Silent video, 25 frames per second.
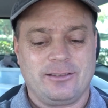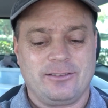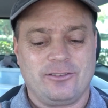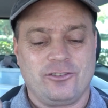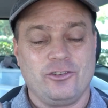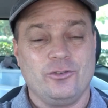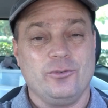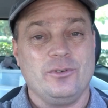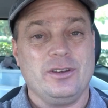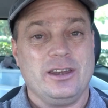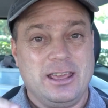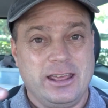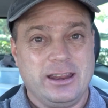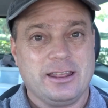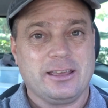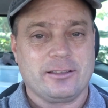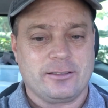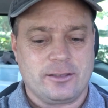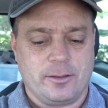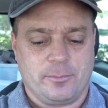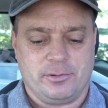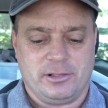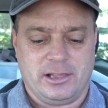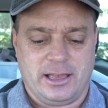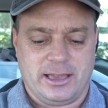to needing
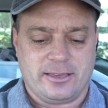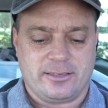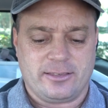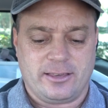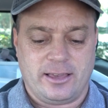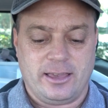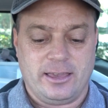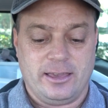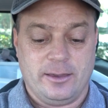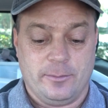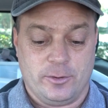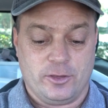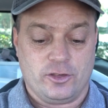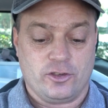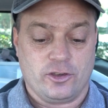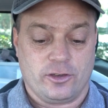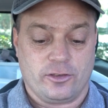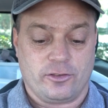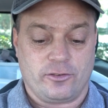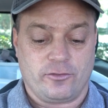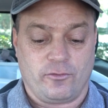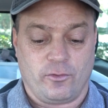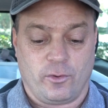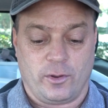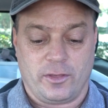to place
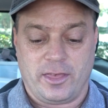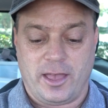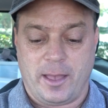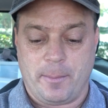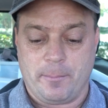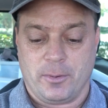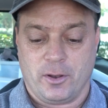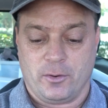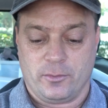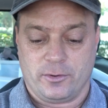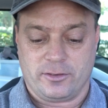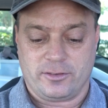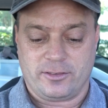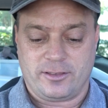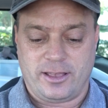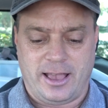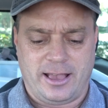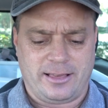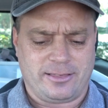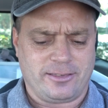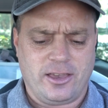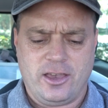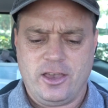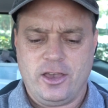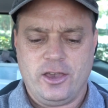images for that bonus
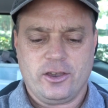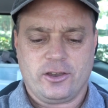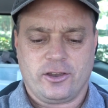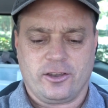task,